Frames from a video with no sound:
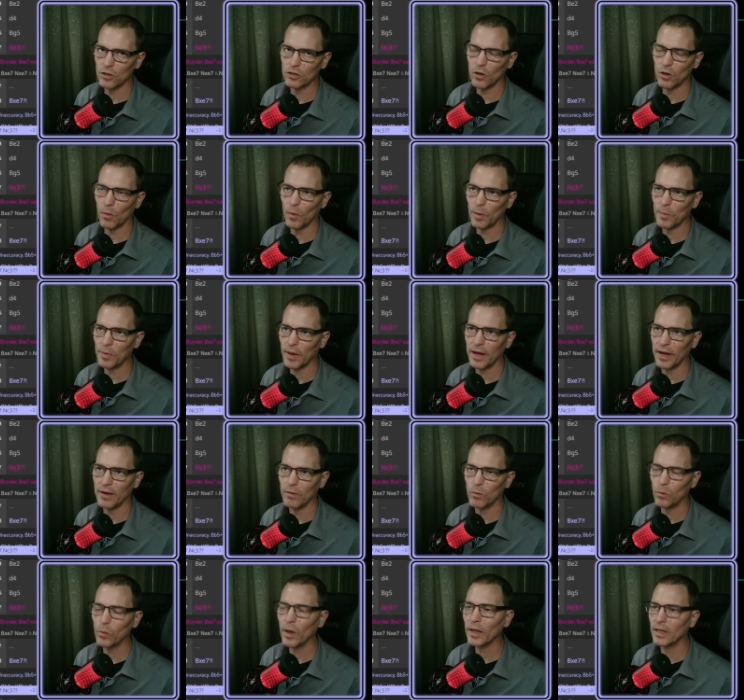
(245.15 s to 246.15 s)
so we're
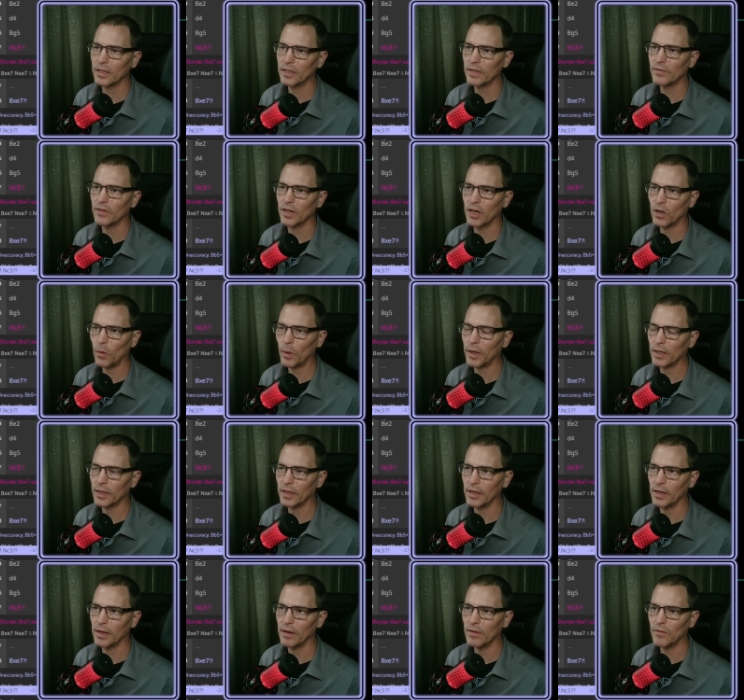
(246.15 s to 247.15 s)
playing relatively
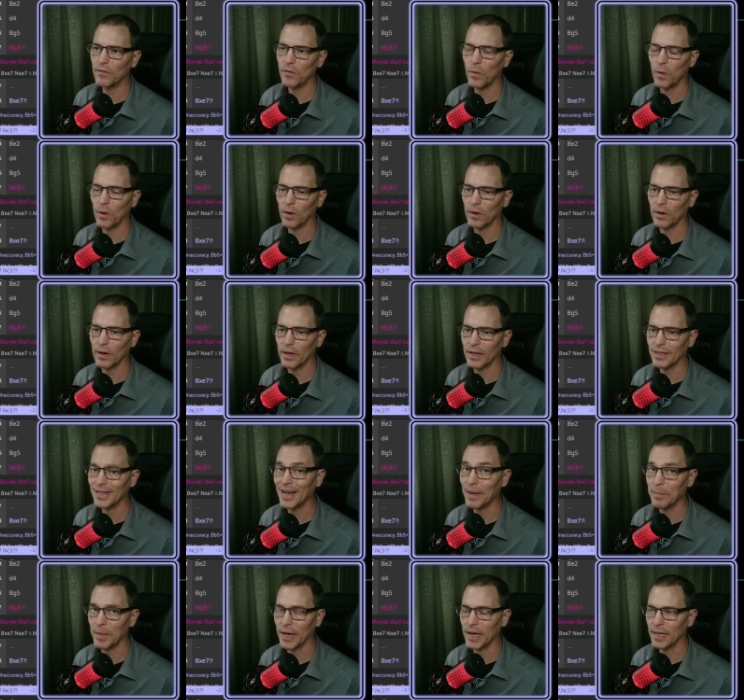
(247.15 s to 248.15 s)
quickly for a
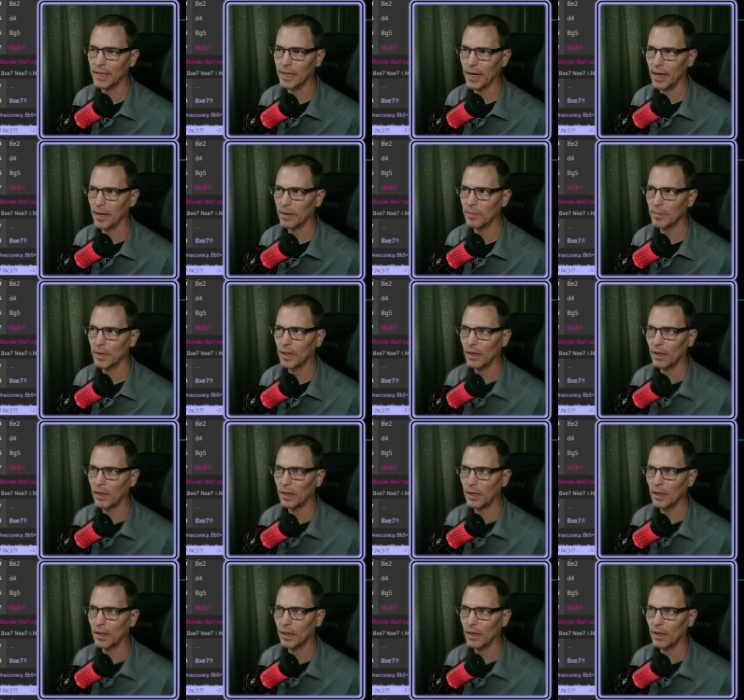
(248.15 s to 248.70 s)
10 minute game.